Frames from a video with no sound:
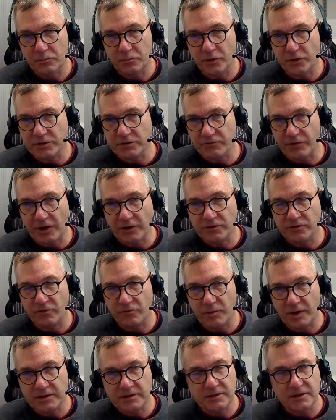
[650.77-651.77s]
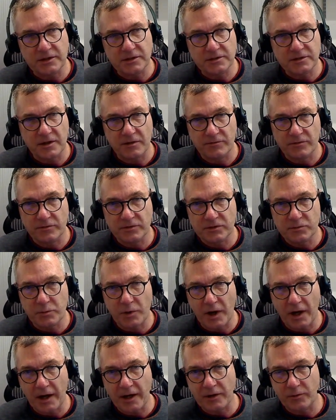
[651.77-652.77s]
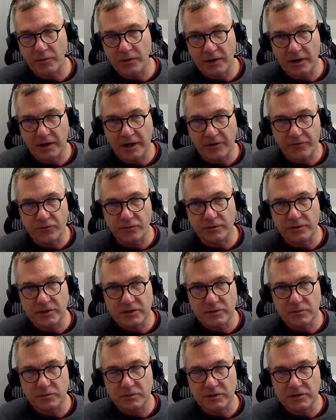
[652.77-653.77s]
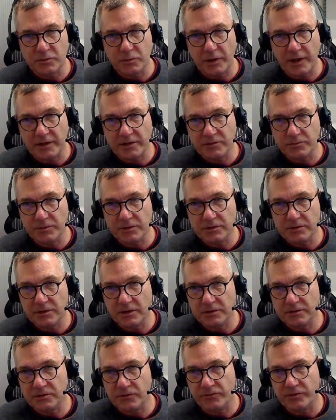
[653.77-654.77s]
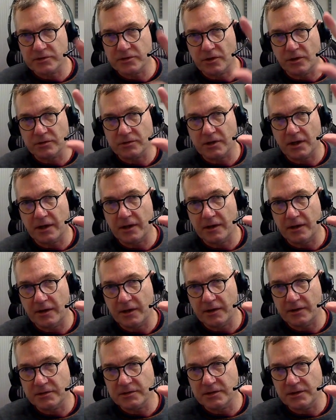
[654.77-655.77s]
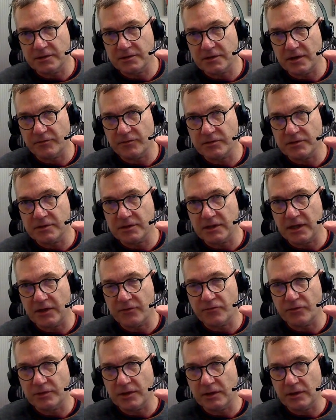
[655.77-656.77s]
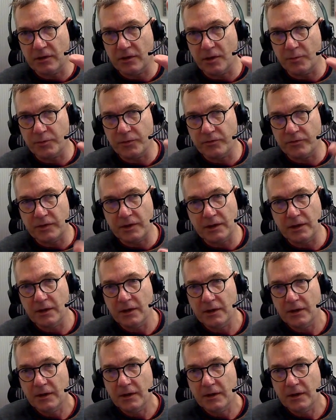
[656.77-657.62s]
burst fracture of my C7 spine with a lateral displacement. As a result, I had a C7, C8 reticulopathy.